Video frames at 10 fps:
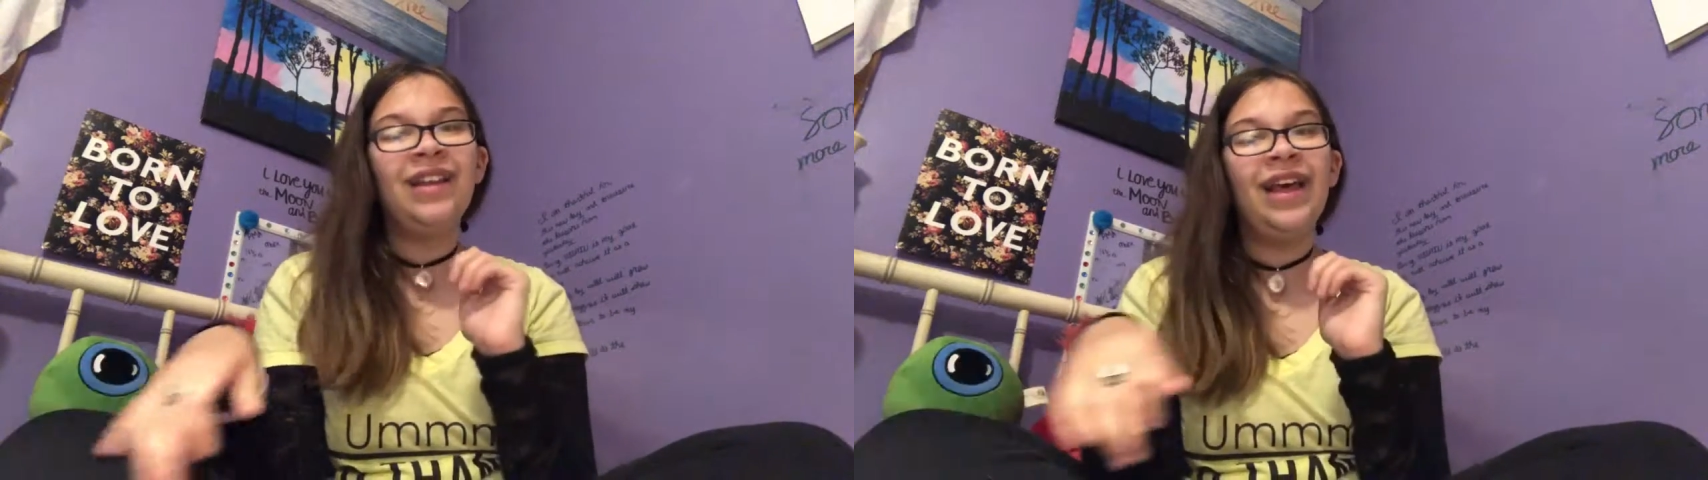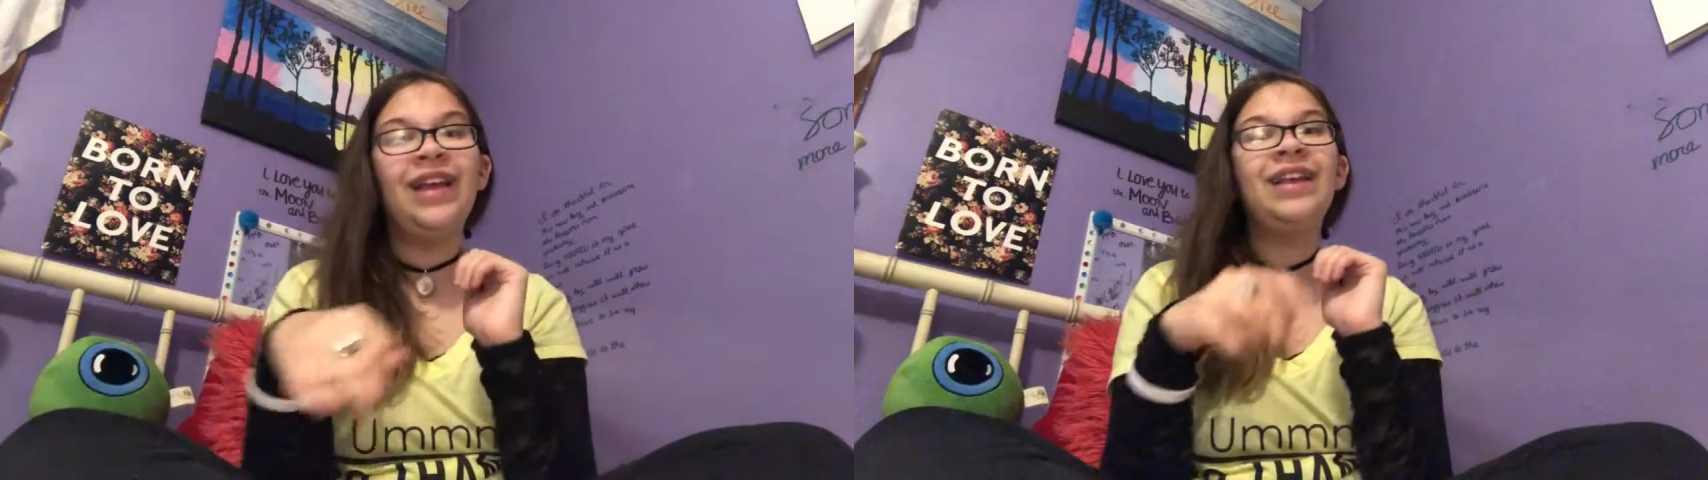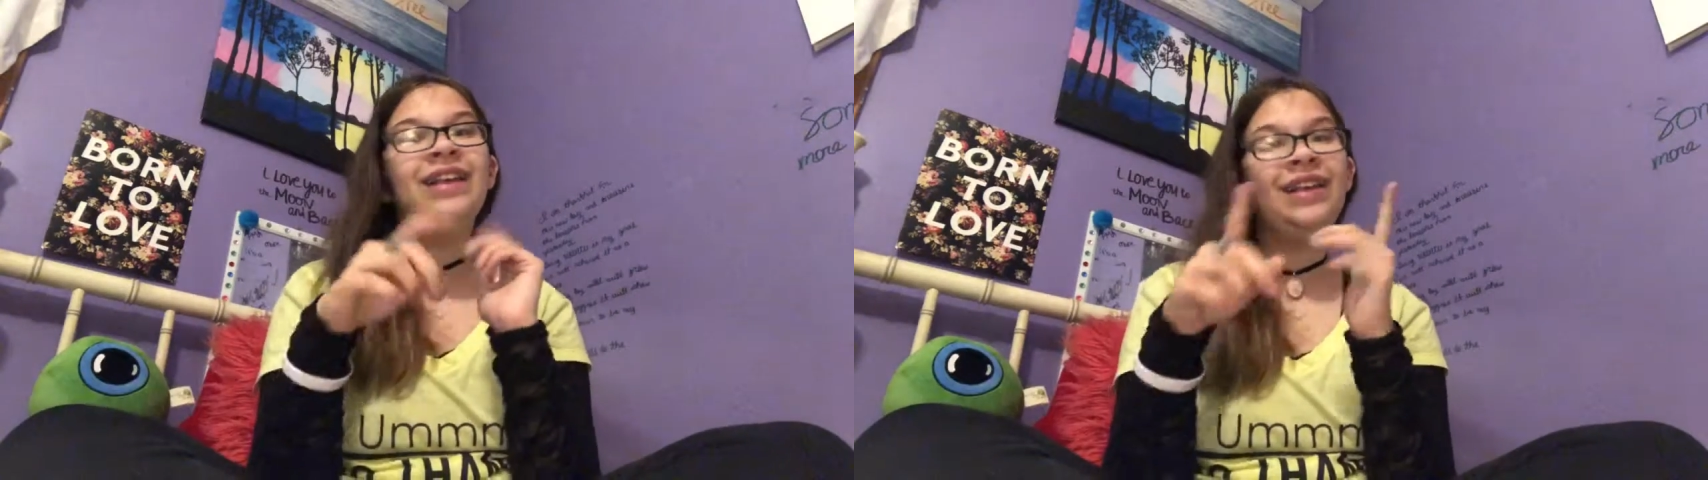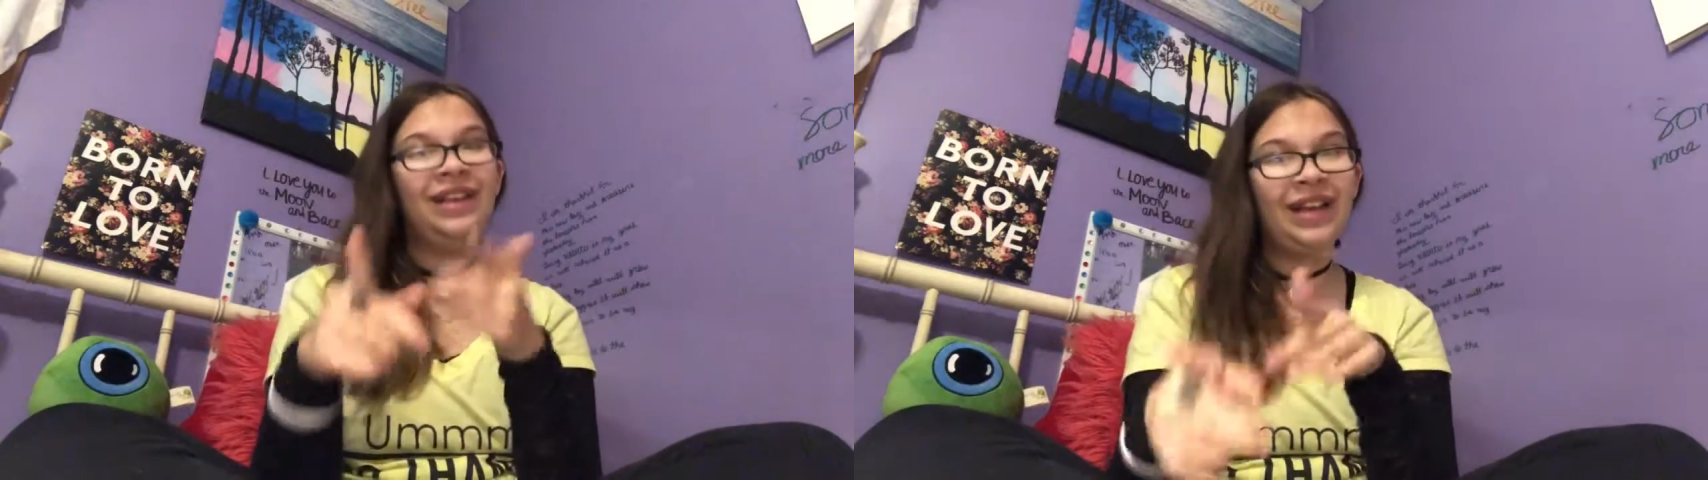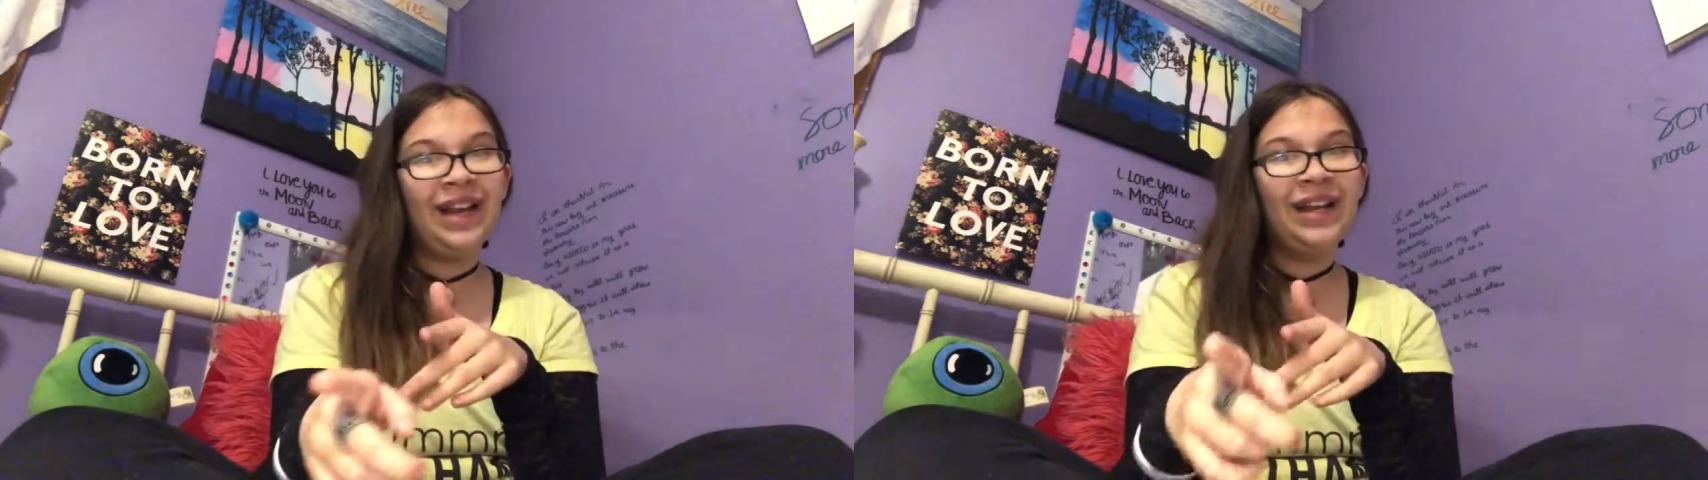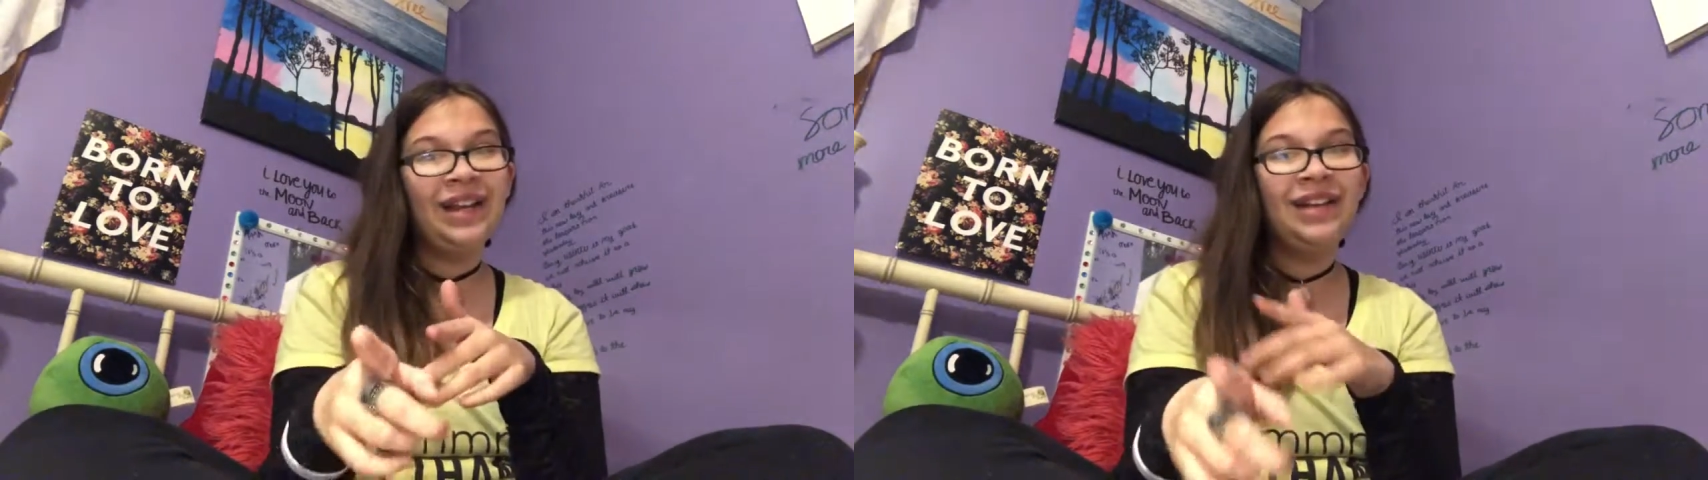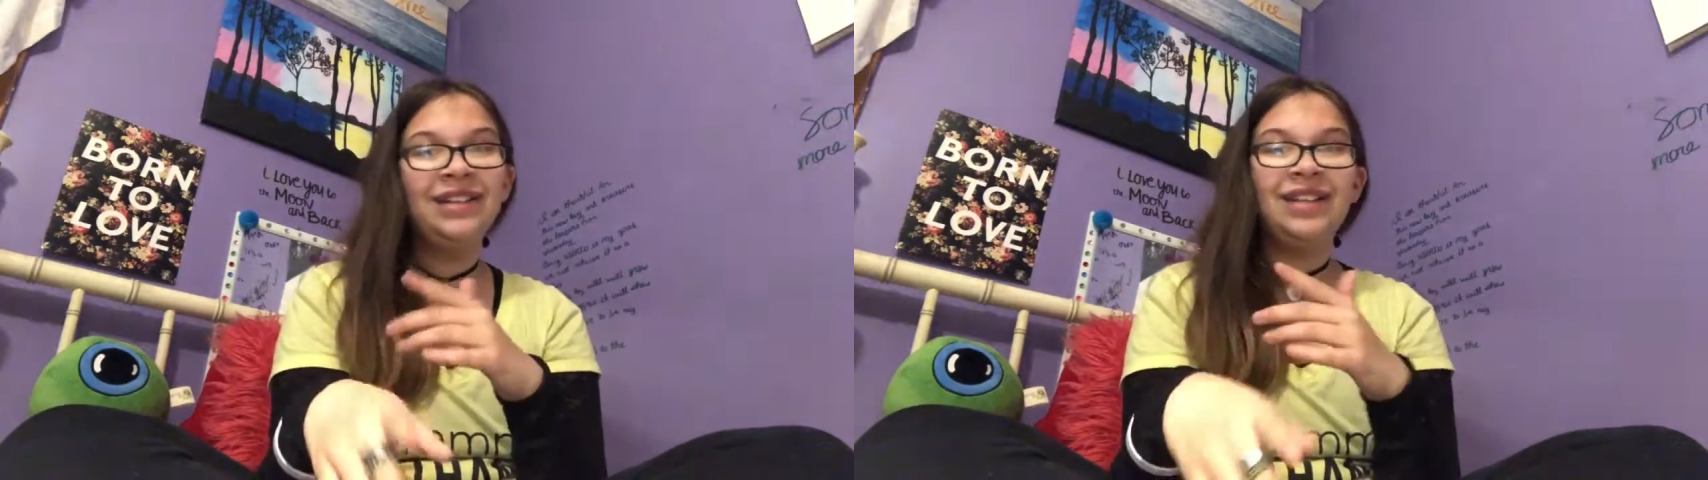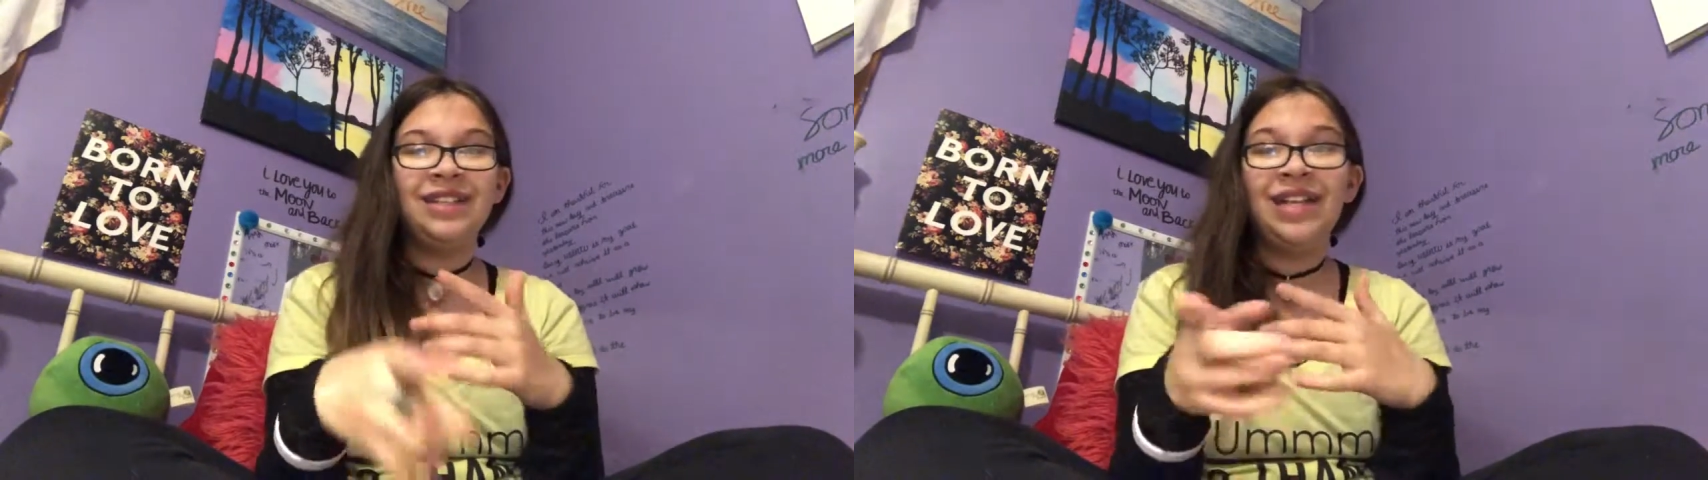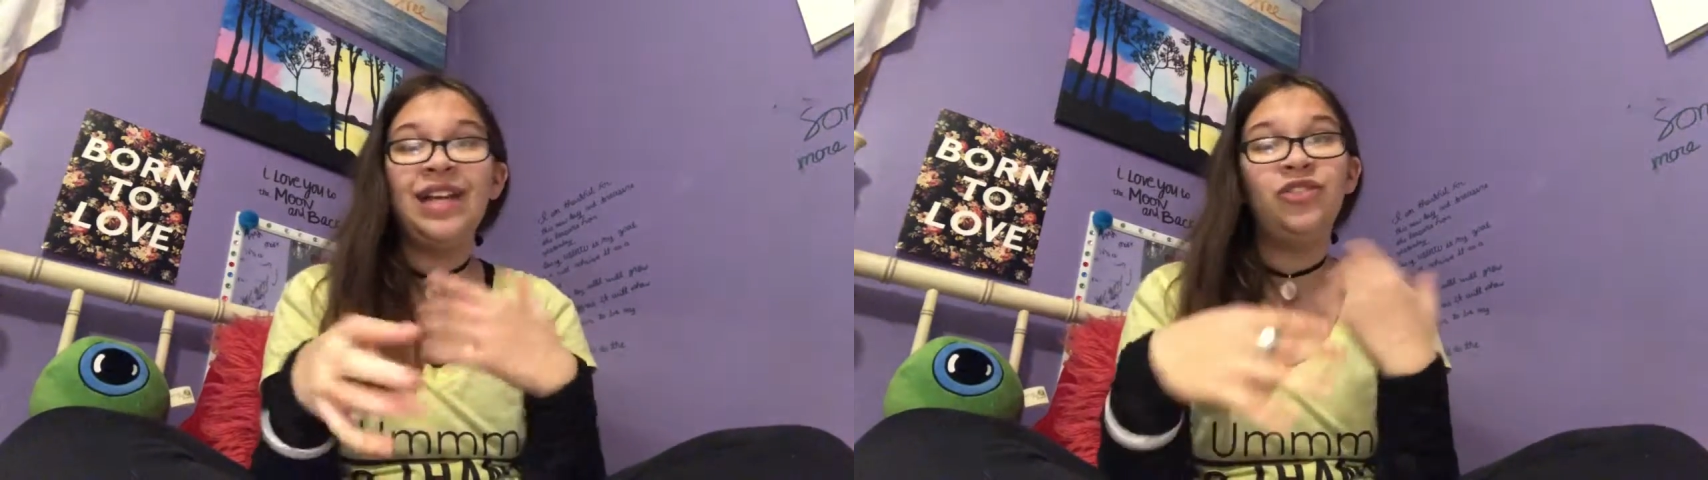like, get it? Because they